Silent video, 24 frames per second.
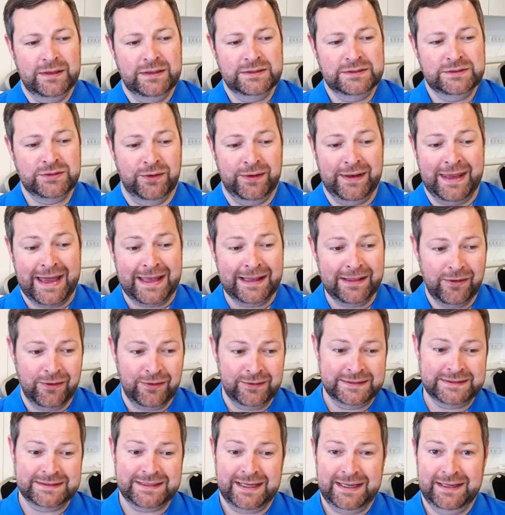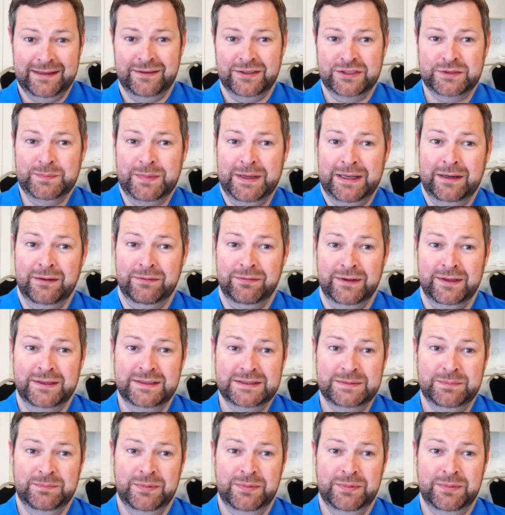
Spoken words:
So on the analog side, there's benefits,